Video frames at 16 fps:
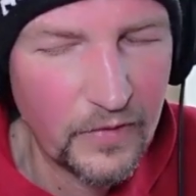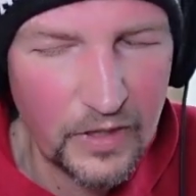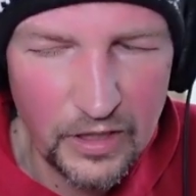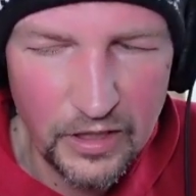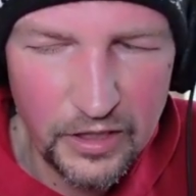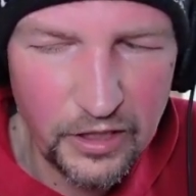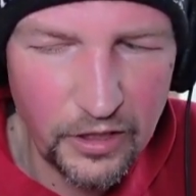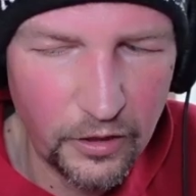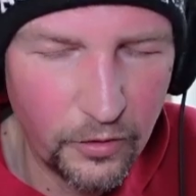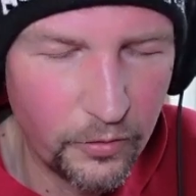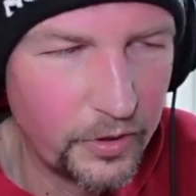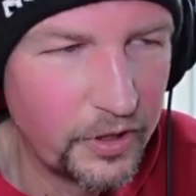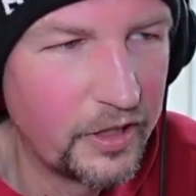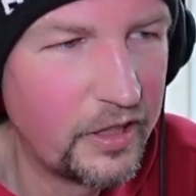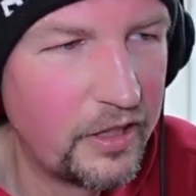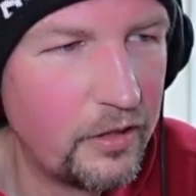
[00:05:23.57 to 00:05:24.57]

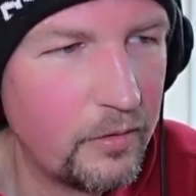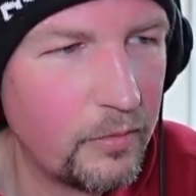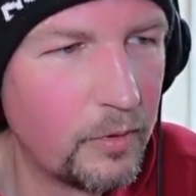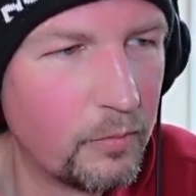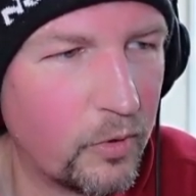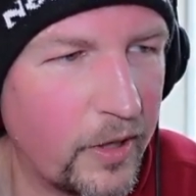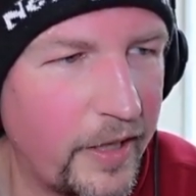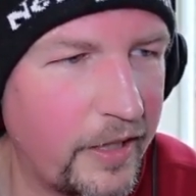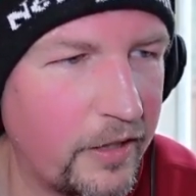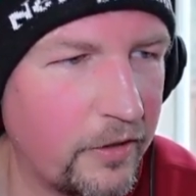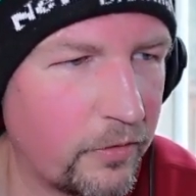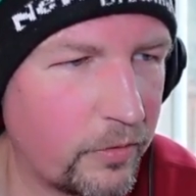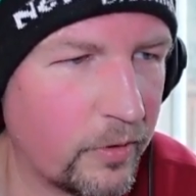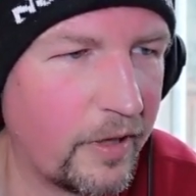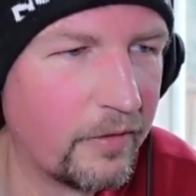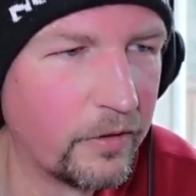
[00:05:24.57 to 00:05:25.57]
The human brain
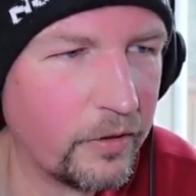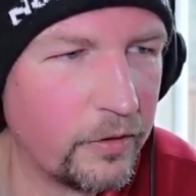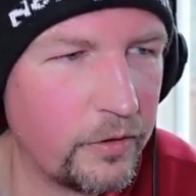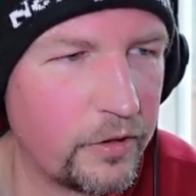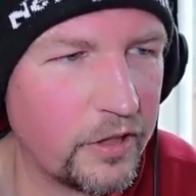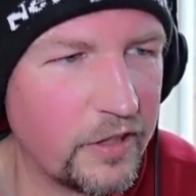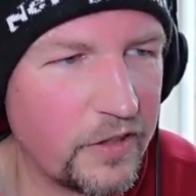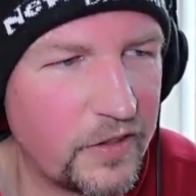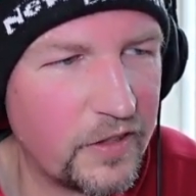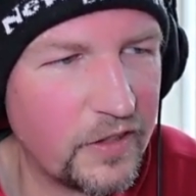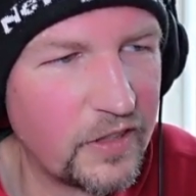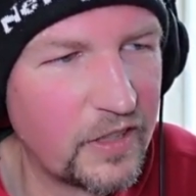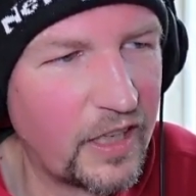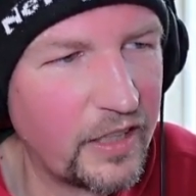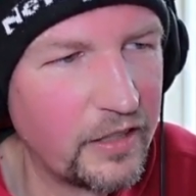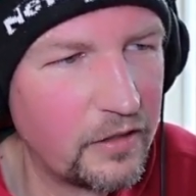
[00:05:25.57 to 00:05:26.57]
through evolution is
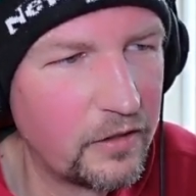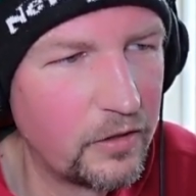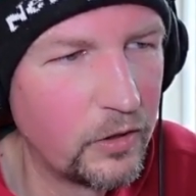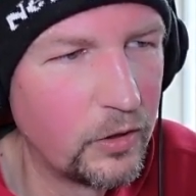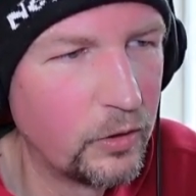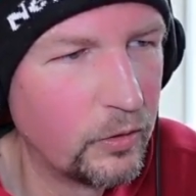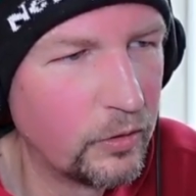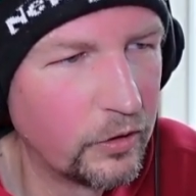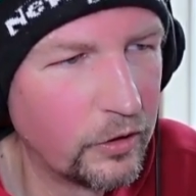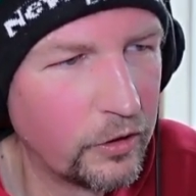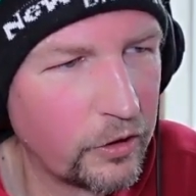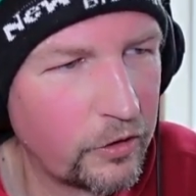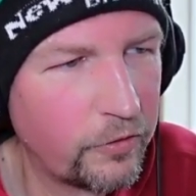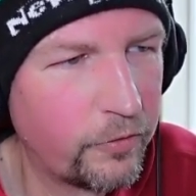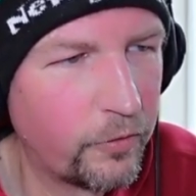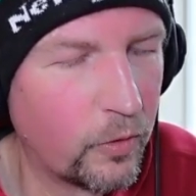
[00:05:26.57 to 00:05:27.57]
designed to
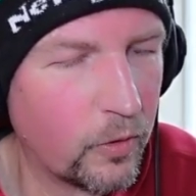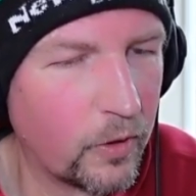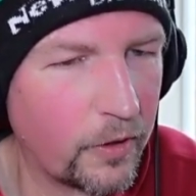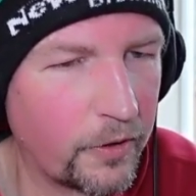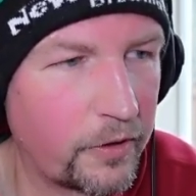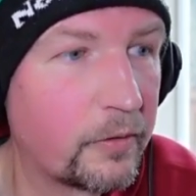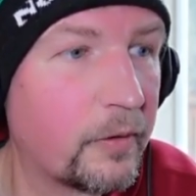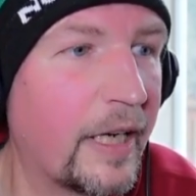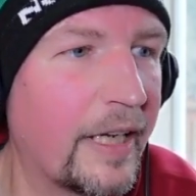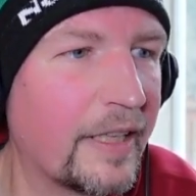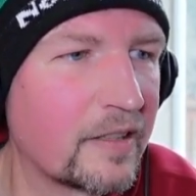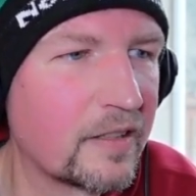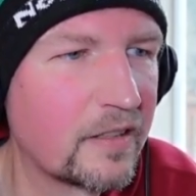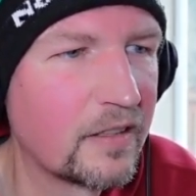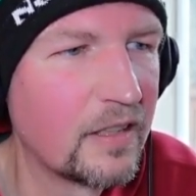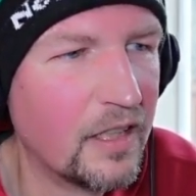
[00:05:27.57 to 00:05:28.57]
look for
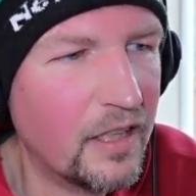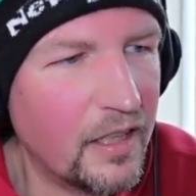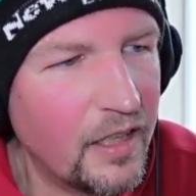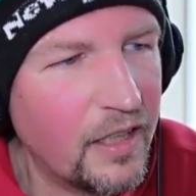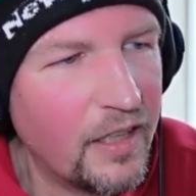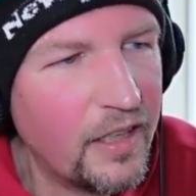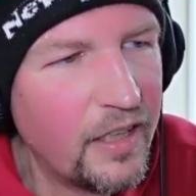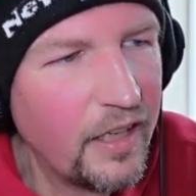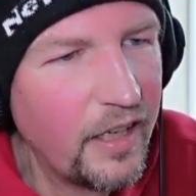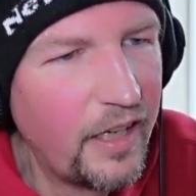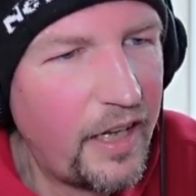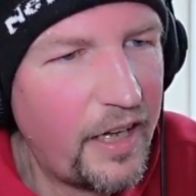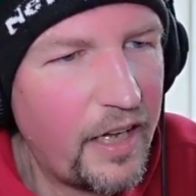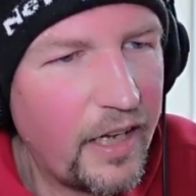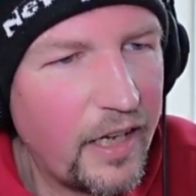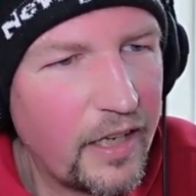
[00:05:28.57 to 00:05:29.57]
threats
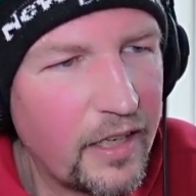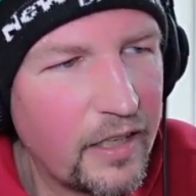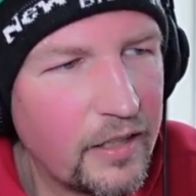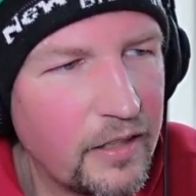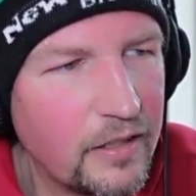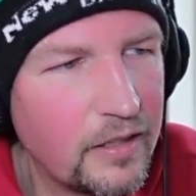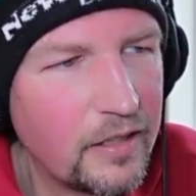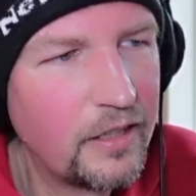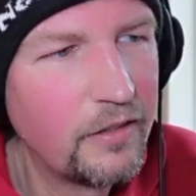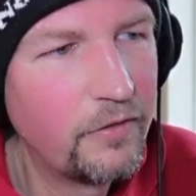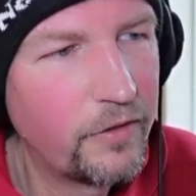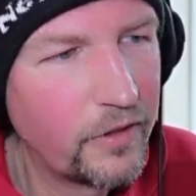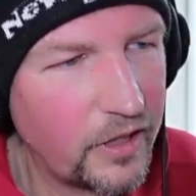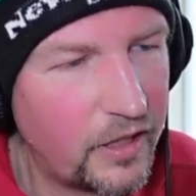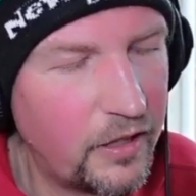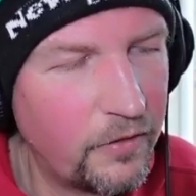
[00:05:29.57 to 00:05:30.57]
and
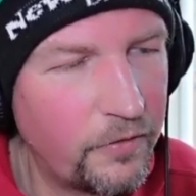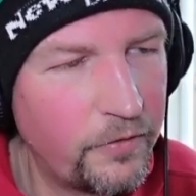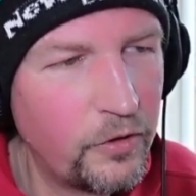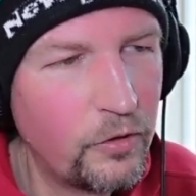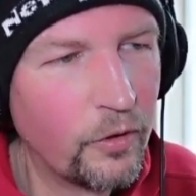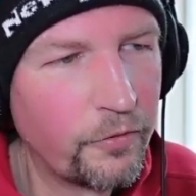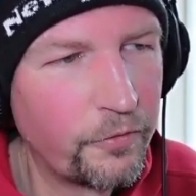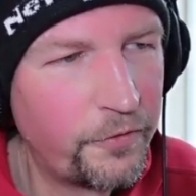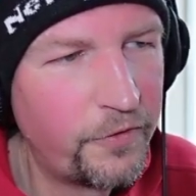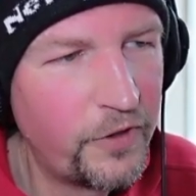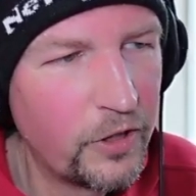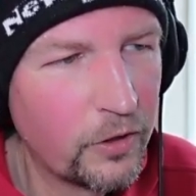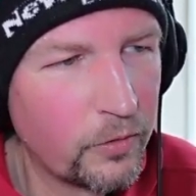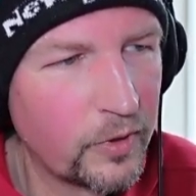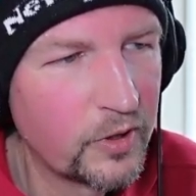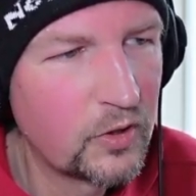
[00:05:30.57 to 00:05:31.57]
give you a
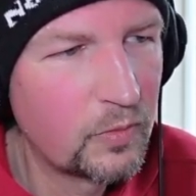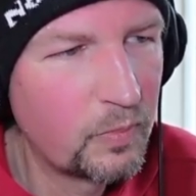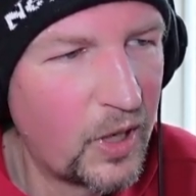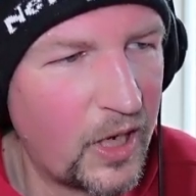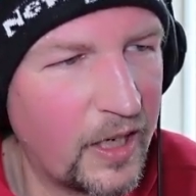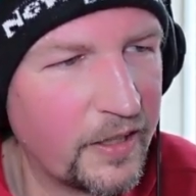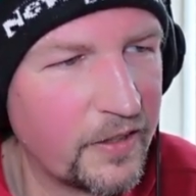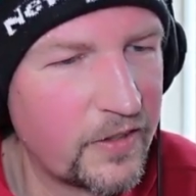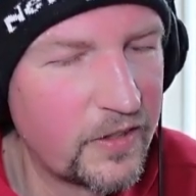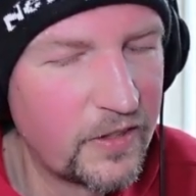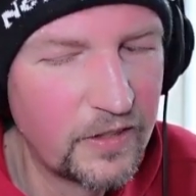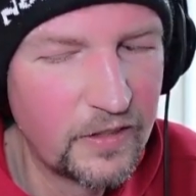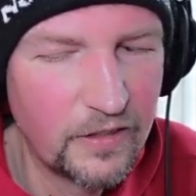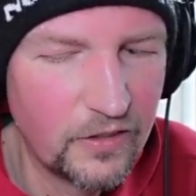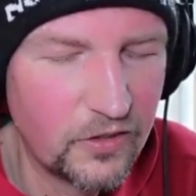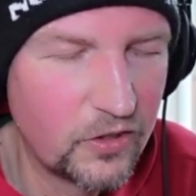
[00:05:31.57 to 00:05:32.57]
fear
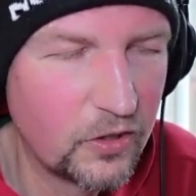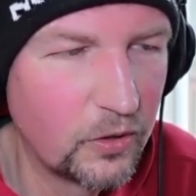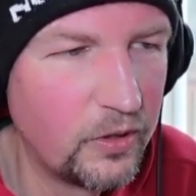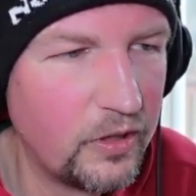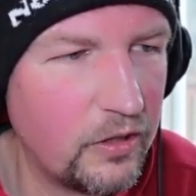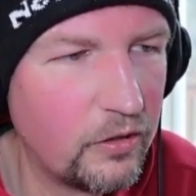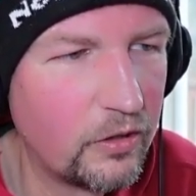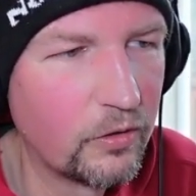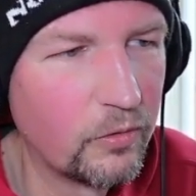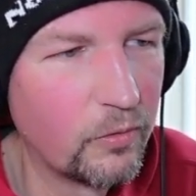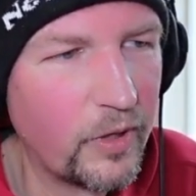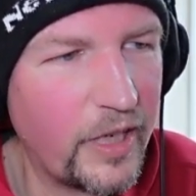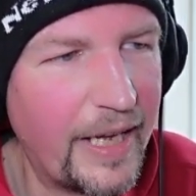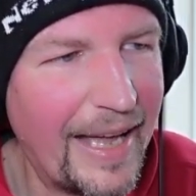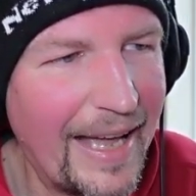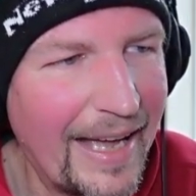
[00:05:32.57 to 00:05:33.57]
response so that you can
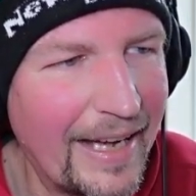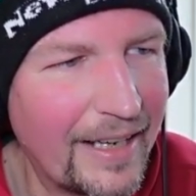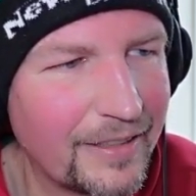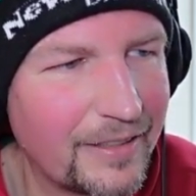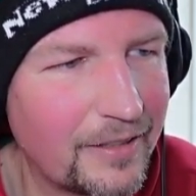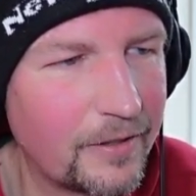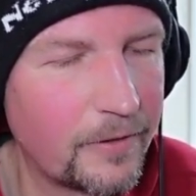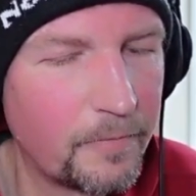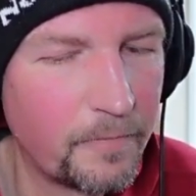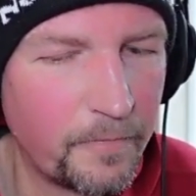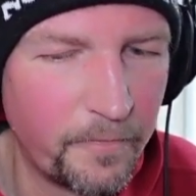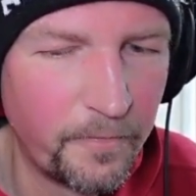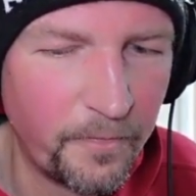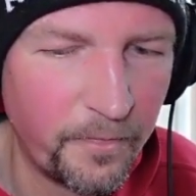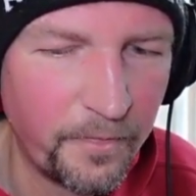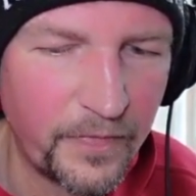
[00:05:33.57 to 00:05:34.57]
react,
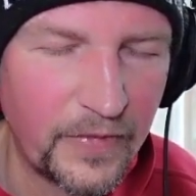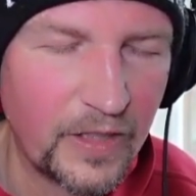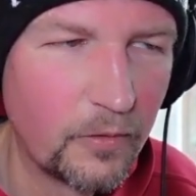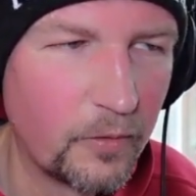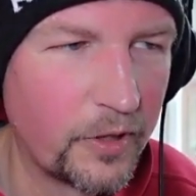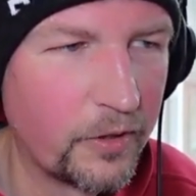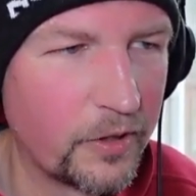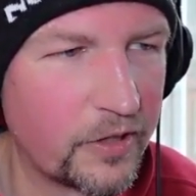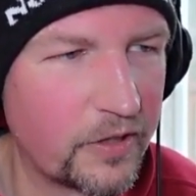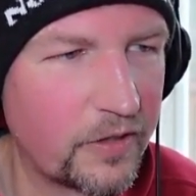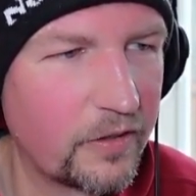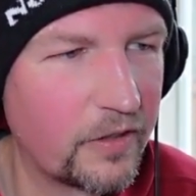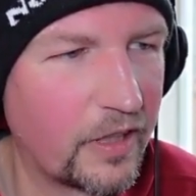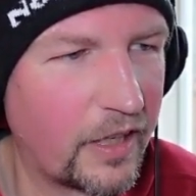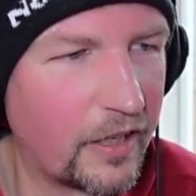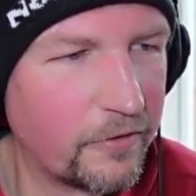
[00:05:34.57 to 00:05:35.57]
whether it's
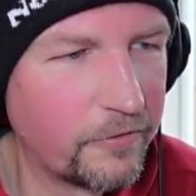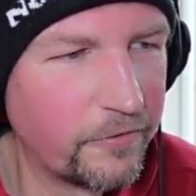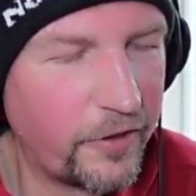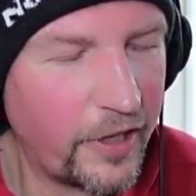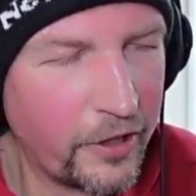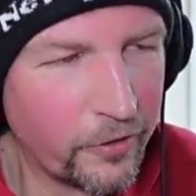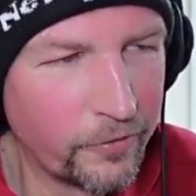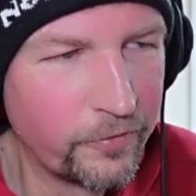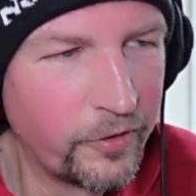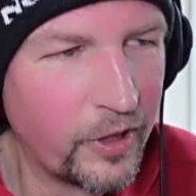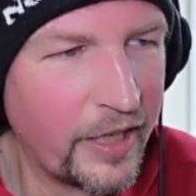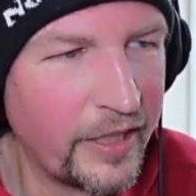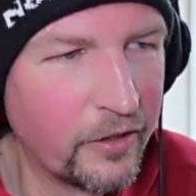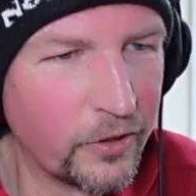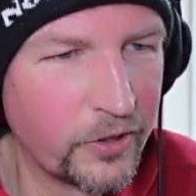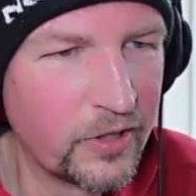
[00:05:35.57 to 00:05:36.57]
fight or
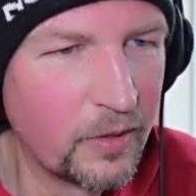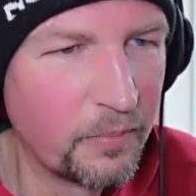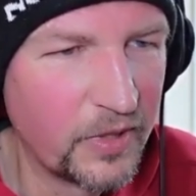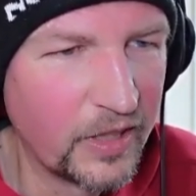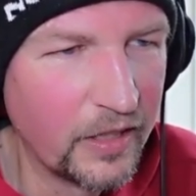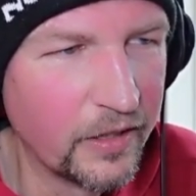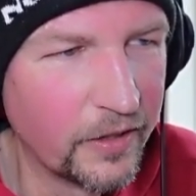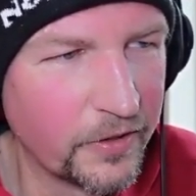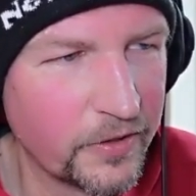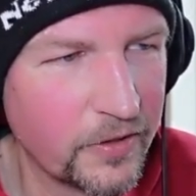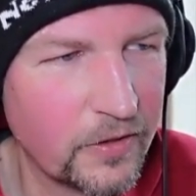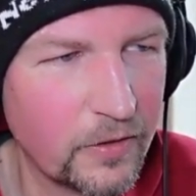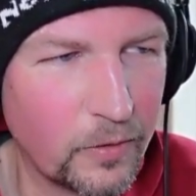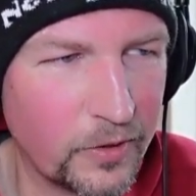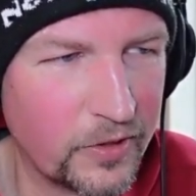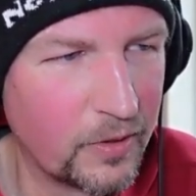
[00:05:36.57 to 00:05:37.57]
flight or something
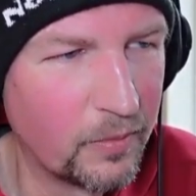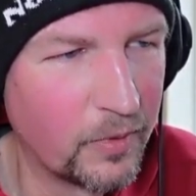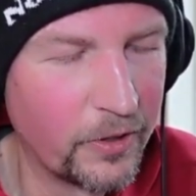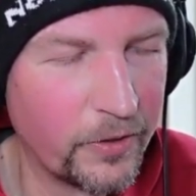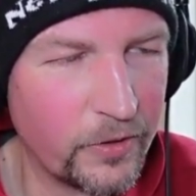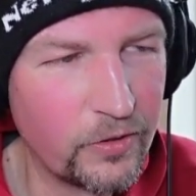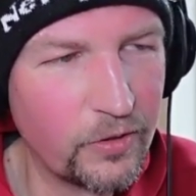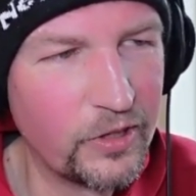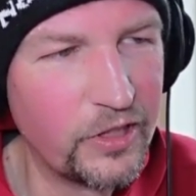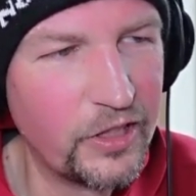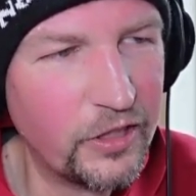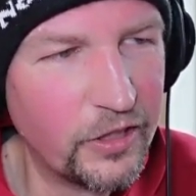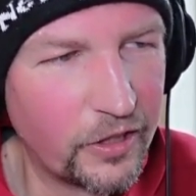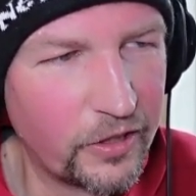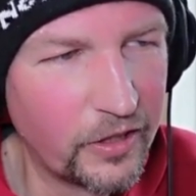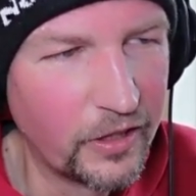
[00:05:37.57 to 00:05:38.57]
else or some other
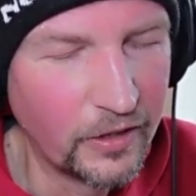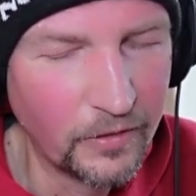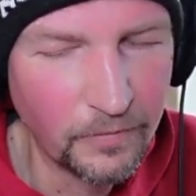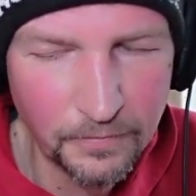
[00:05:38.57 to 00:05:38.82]
strategic thing